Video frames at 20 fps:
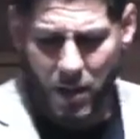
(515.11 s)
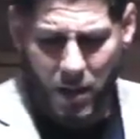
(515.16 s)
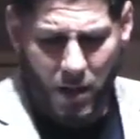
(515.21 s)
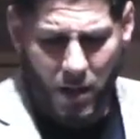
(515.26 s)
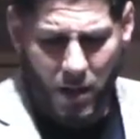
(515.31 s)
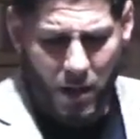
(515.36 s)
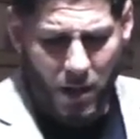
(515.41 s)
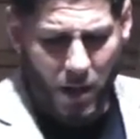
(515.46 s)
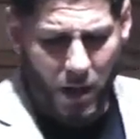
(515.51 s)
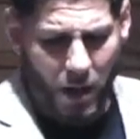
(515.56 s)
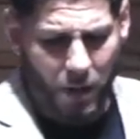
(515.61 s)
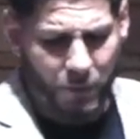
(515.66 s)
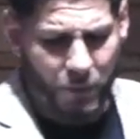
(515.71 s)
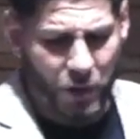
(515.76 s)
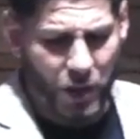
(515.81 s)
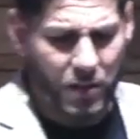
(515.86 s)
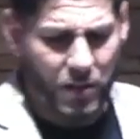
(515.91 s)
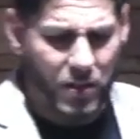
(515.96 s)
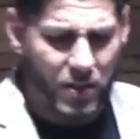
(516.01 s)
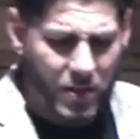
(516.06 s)
of
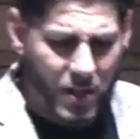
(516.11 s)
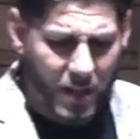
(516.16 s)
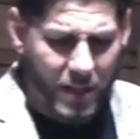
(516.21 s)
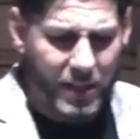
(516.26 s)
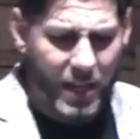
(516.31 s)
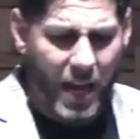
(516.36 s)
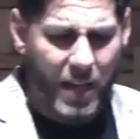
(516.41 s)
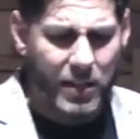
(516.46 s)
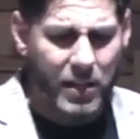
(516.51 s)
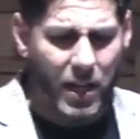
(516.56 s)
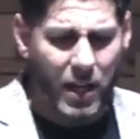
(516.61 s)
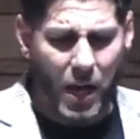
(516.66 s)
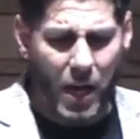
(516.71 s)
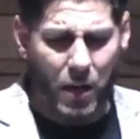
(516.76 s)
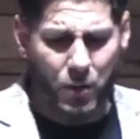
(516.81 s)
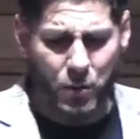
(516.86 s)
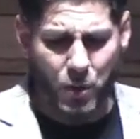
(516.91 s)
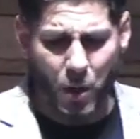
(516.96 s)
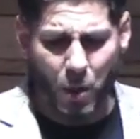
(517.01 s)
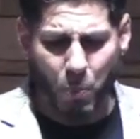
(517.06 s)
Jesus, the death allows
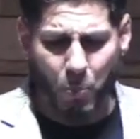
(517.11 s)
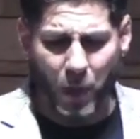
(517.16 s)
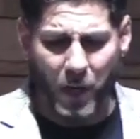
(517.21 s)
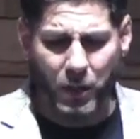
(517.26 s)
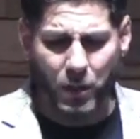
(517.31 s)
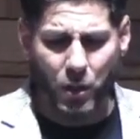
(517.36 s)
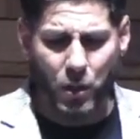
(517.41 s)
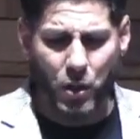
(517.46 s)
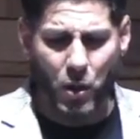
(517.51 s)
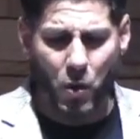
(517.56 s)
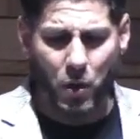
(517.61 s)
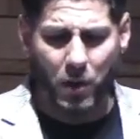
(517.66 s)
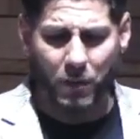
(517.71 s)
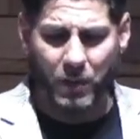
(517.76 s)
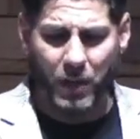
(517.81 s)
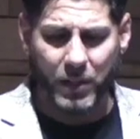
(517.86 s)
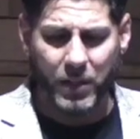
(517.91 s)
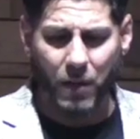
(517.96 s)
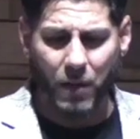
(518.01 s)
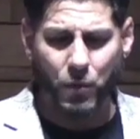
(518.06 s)
you to break the yoke of the
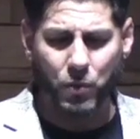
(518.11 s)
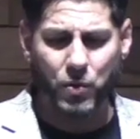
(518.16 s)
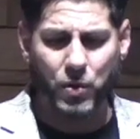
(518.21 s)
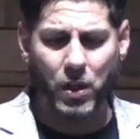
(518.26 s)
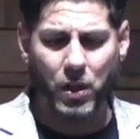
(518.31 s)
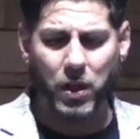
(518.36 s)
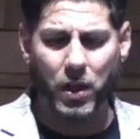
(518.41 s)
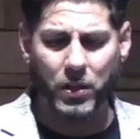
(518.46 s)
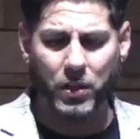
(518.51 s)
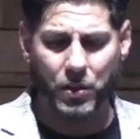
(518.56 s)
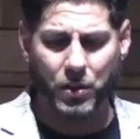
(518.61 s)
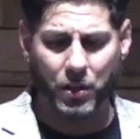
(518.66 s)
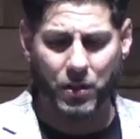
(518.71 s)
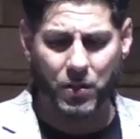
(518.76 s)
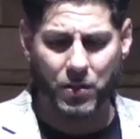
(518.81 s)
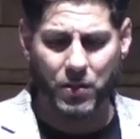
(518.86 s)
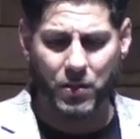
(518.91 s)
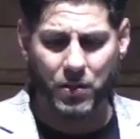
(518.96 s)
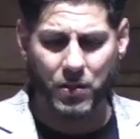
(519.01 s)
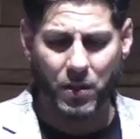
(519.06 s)
devil's
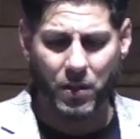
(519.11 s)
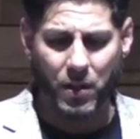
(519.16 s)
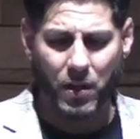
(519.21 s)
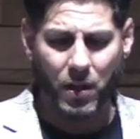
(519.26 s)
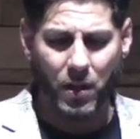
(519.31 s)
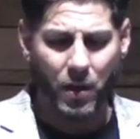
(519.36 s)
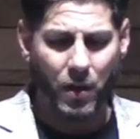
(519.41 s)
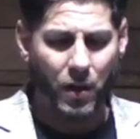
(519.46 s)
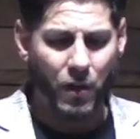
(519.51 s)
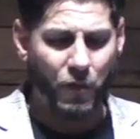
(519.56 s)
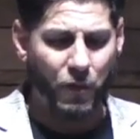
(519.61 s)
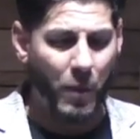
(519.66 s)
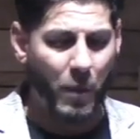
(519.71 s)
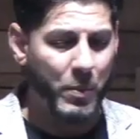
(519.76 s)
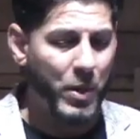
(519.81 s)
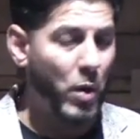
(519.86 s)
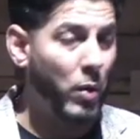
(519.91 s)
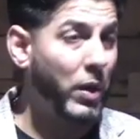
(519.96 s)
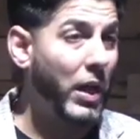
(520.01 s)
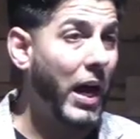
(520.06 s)
clutches from
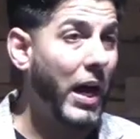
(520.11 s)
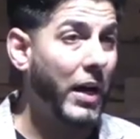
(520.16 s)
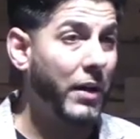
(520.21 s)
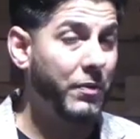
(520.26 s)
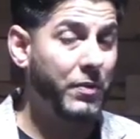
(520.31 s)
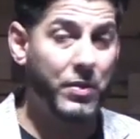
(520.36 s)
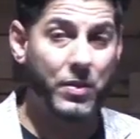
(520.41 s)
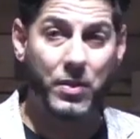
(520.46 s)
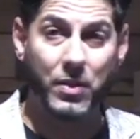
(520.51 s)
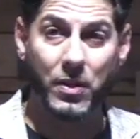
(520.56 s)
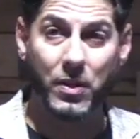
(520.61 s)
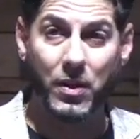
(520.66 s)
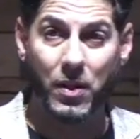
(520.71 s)
your lives.